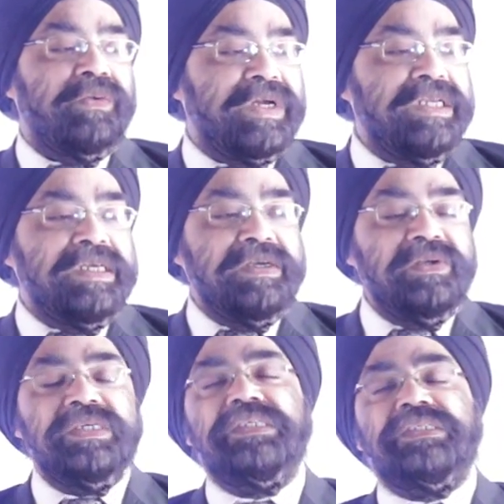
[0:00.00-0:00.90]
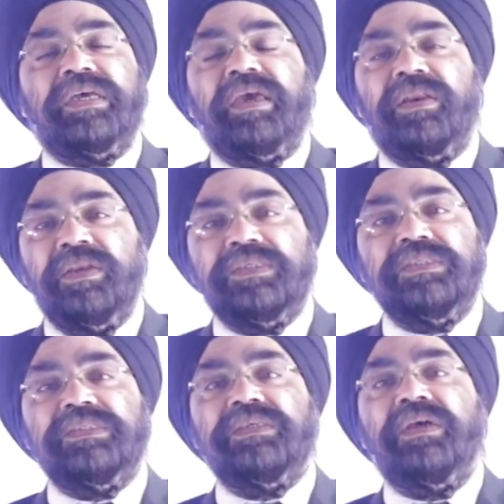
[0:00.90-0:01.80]
right here is the
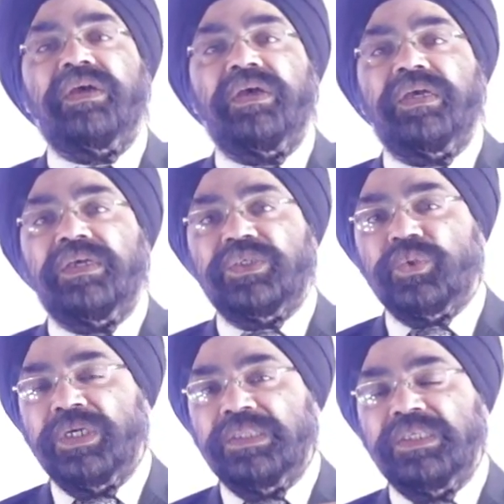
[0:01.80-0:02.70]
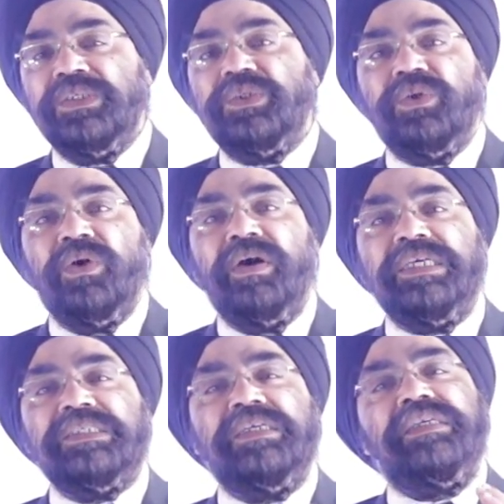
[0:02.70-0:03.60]
analysis. So this draw
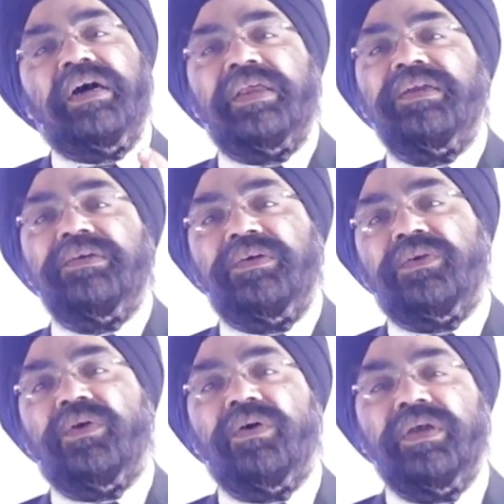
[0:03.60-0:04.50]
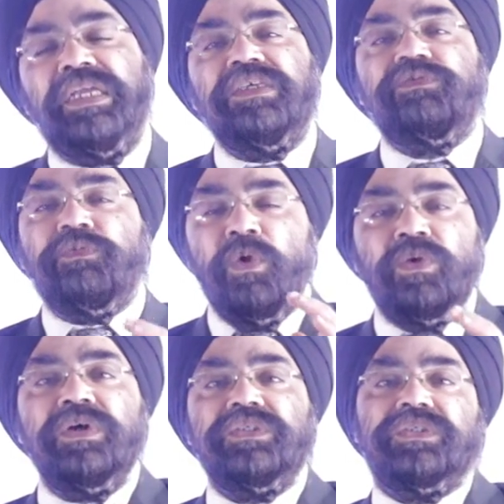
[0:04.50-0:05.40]
is a targeted draw. It is
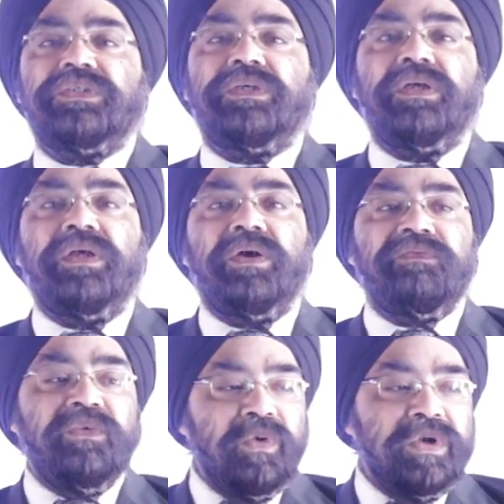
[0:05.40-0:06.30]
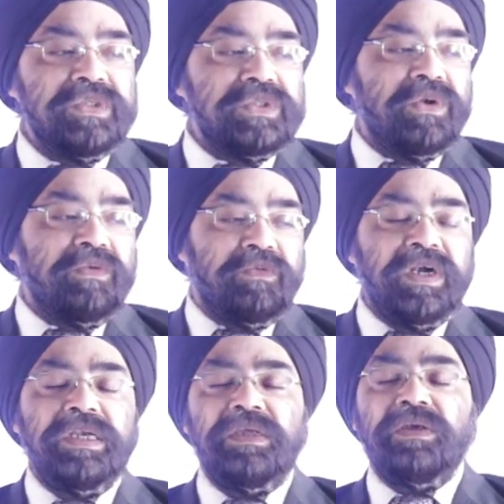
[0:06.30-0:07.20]
focused on
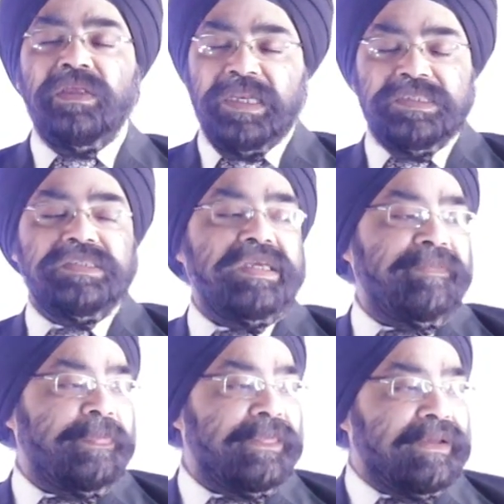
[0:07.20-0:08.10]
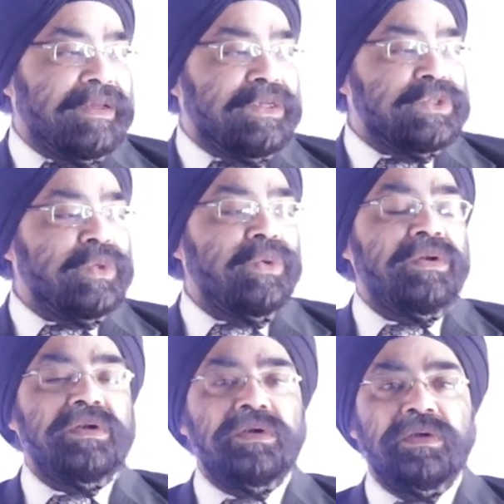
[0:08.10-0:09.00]
what? Let's see. So